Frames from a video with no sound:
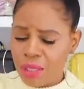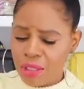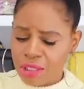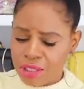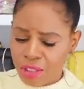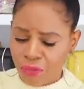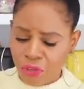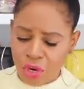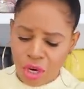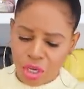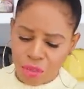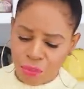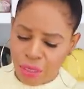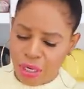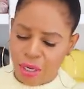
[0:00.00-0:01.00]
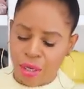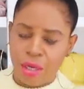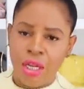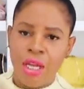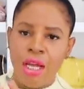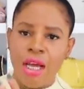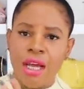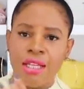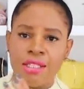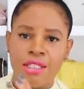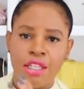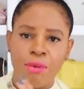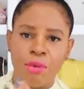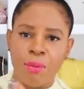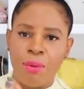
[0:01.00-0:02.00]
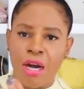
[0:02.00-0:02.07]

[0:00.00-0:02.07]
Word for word: the silver hardware, a zipper